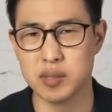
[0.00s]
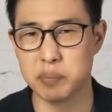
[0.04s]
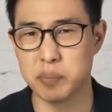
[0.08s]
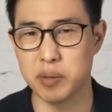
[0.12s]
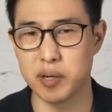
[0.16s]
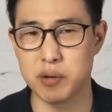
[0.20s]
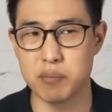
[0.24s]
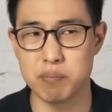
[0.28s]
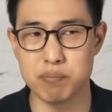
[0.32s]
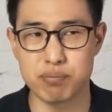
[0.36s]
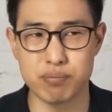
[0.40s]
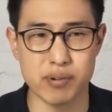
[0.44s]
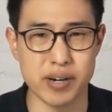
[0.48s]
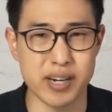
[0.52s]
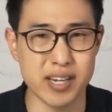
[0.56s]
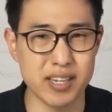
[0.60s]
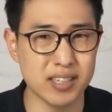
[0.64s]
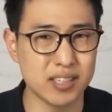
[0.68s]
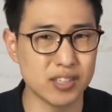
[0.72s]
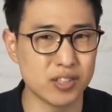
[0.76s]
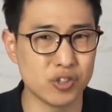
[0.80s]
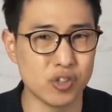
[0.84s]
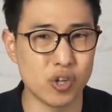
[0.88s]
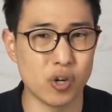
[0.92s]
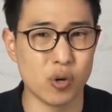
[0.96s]
But our brain
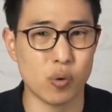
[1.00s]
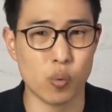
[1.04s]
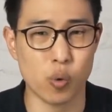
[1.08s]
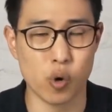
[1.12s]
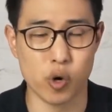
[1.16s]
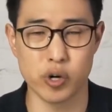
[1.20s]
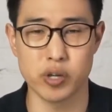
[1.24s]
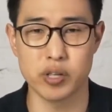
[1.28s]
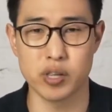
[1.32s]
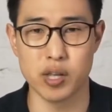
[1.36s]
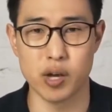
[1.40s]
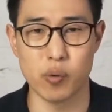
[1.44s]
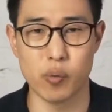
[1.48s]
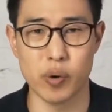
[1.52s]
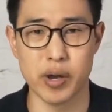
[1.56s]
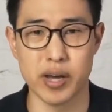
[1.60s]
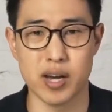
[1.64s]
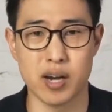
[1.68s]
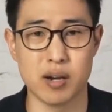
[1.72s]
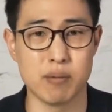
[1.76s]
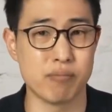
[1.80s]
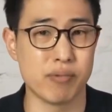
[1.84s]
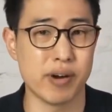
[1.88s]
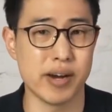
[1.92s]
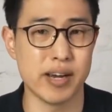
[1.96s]
does not work that way.
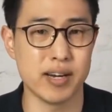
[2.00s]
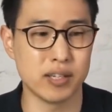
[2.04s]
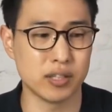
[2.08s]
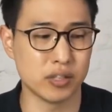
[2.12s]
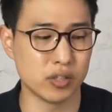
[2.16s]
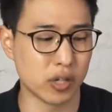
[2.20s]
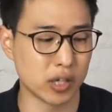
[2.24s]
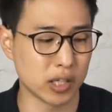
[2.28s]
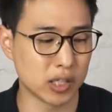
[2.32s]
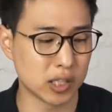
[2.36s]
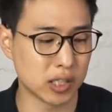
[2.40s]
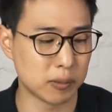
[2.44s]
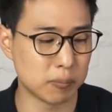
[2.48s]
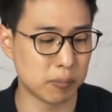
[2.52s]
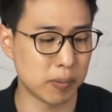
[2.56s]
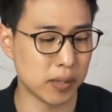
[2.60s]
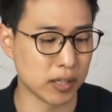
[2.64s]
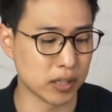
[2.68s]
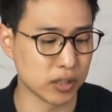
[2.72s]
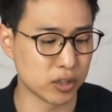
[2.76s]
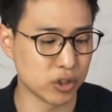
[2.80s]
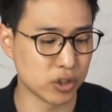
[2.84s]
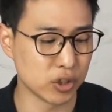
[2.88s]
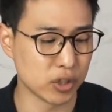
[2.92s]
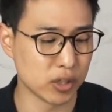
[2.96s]
Our brain is not a
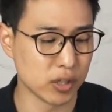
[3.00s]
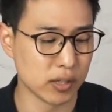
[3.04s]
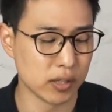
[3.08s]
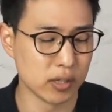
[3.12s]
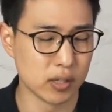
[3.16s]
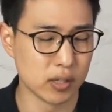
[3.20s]
sponge.